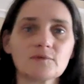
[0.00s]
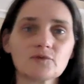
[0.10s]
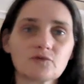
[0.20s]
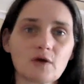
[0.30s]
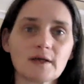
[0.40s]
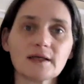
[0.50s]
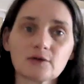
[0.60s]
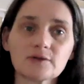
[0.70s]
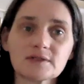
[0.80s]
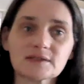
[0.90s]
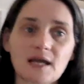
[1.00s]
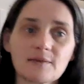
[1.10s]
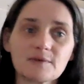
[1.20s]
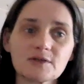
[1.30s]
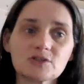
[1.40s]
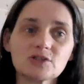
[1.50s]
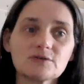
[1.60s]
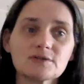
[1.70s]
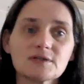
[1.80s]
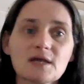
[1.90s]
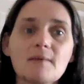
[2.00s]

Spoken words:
chronic illness type issues,